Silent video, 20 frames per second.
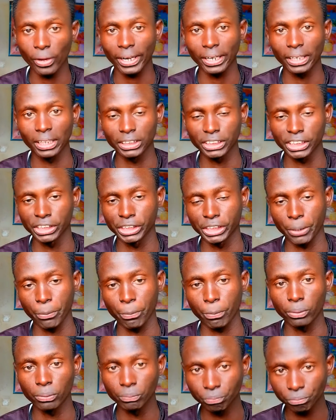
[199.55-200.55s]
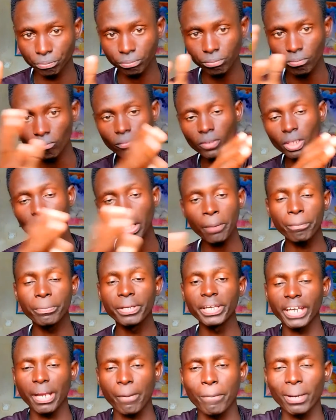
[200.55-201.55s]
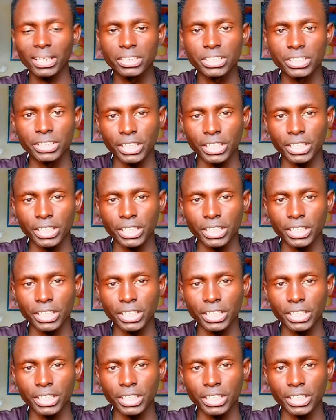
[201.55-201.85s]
your relationship be in a bad